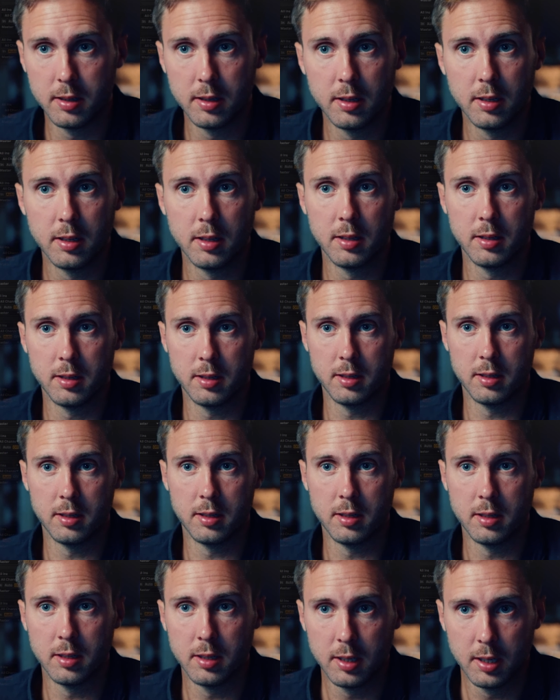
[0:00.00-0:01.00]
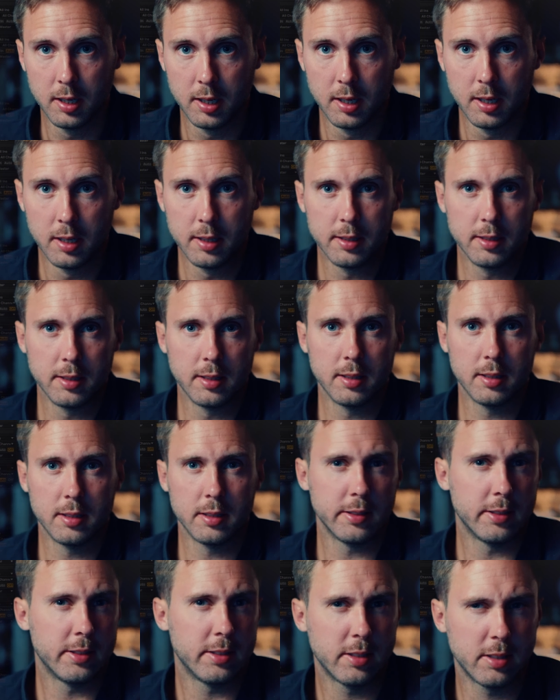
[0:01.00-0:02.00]
It was an
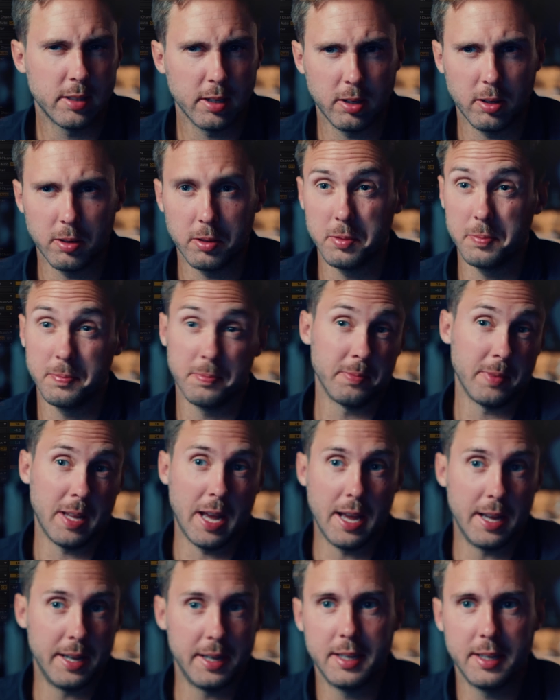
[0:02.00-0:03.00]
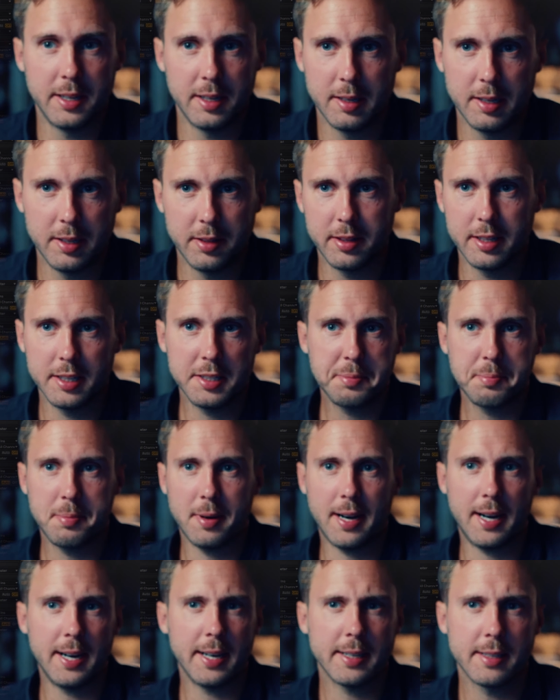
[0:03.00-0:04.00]
uphill. So in this
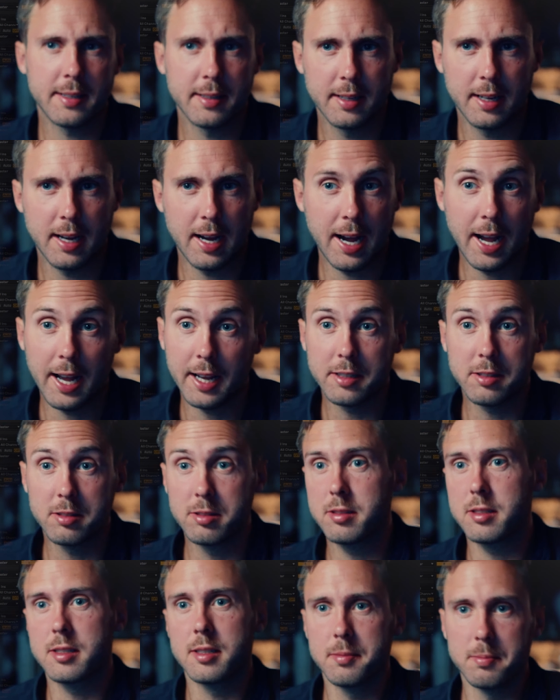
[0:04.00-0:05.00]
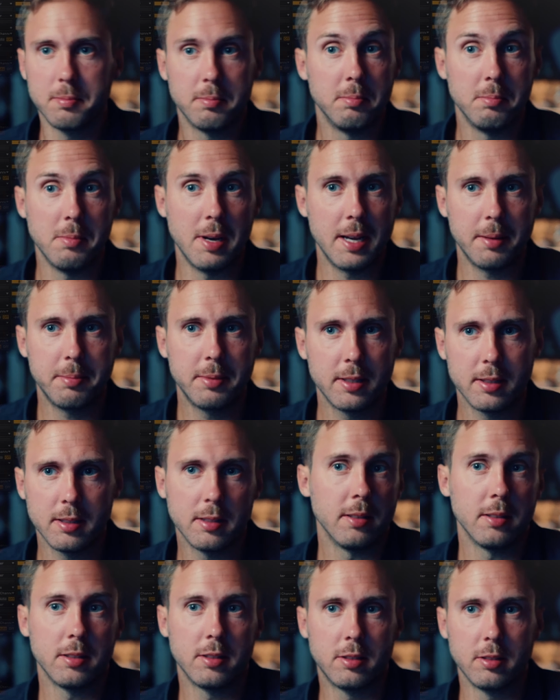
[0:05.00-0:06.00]
part I could maybe
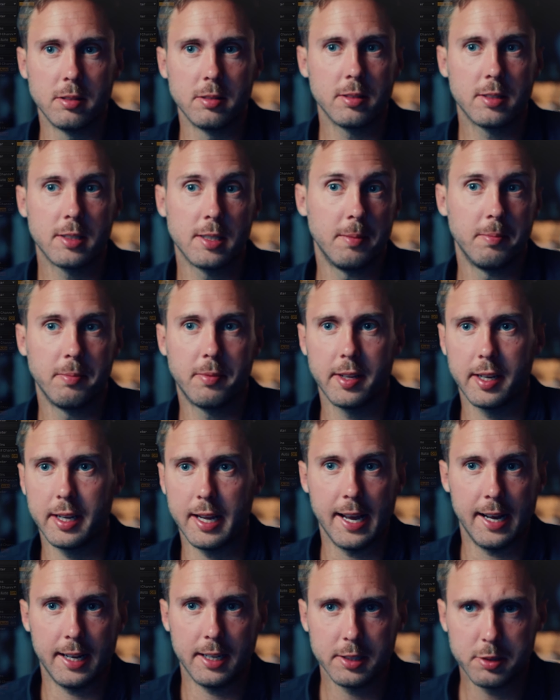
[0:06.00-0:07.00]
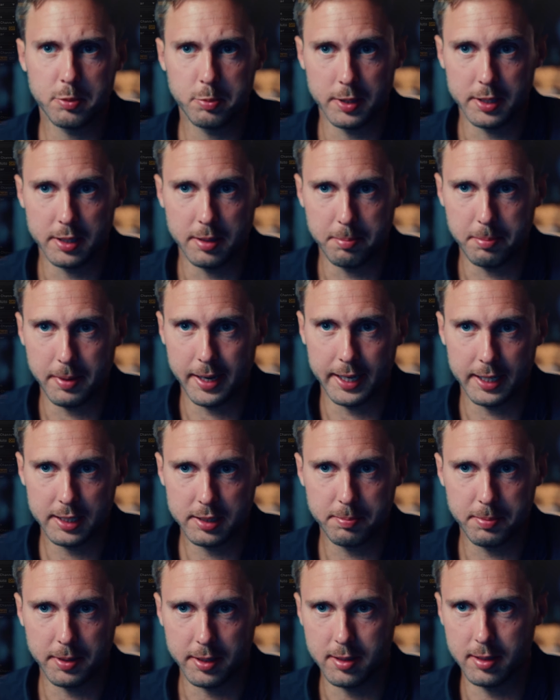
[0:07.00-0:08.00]
do something else with the
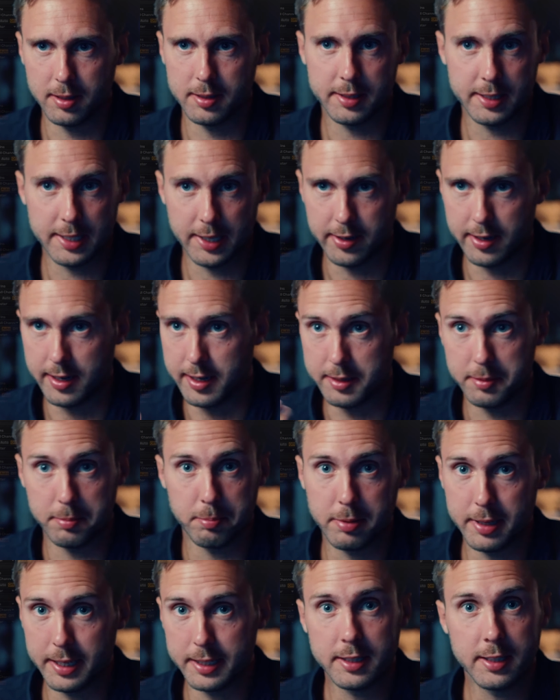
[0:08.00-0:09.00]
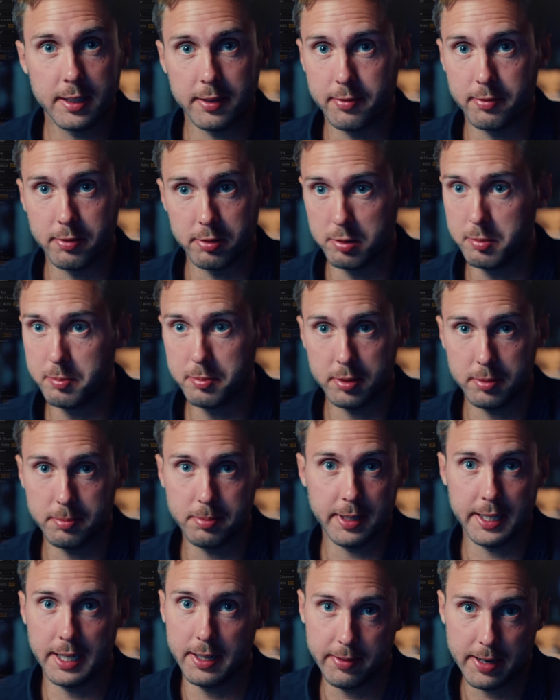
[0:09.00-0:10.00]
bass, because there are plenty of room to
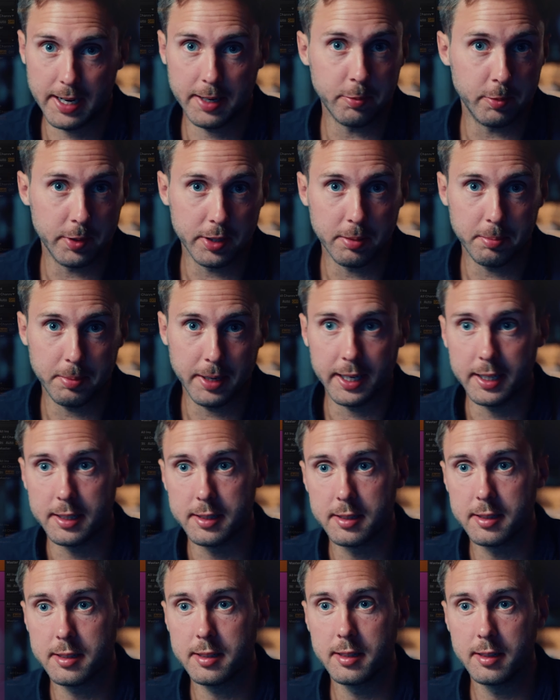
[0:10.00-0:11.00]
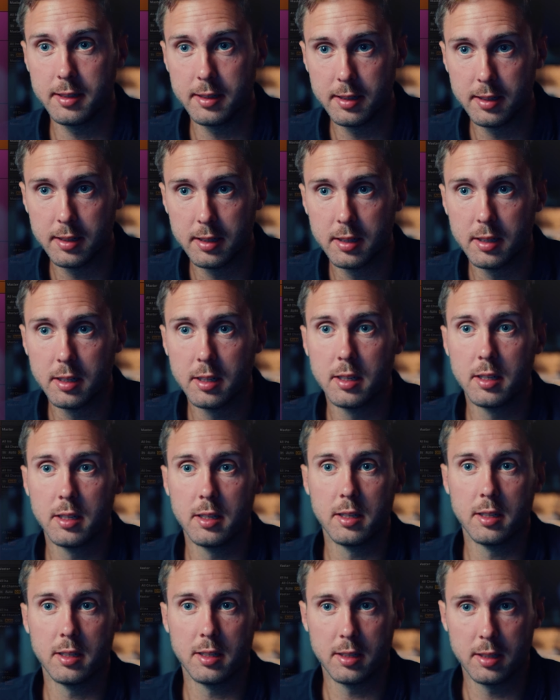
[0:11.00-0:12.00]
play around with the bass. It was the
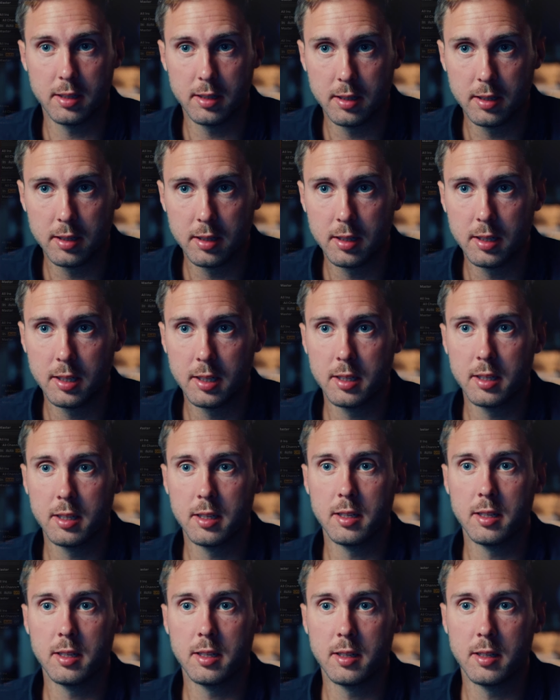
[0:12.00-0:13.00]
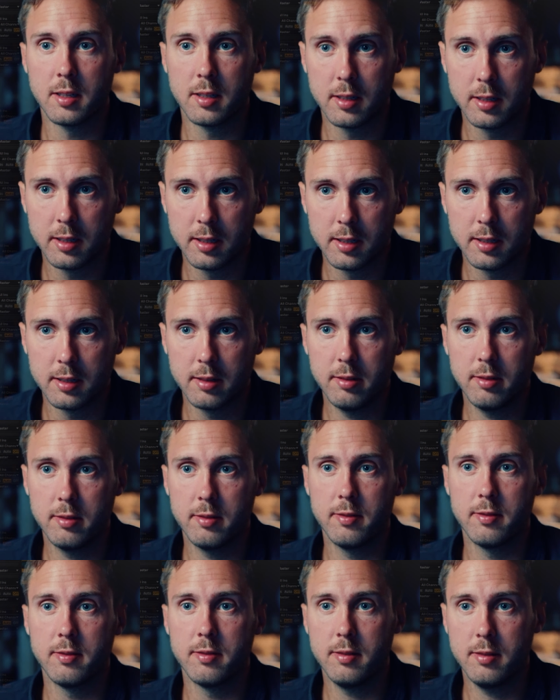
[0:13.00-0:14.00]
chance of a
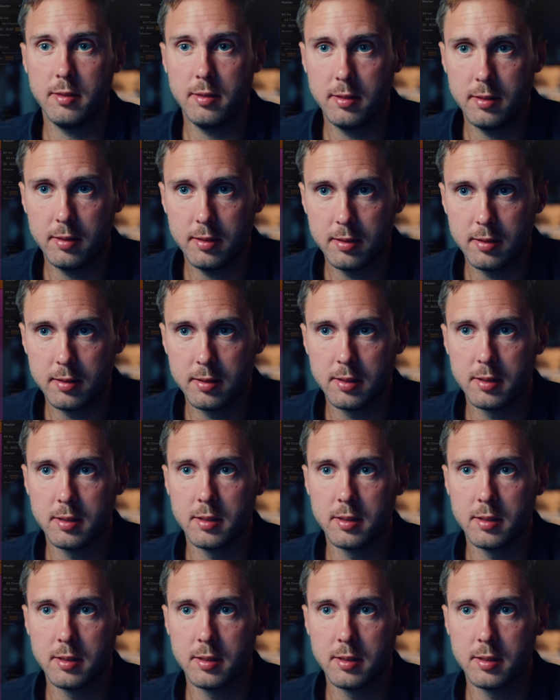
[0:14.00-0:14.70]
lifetime.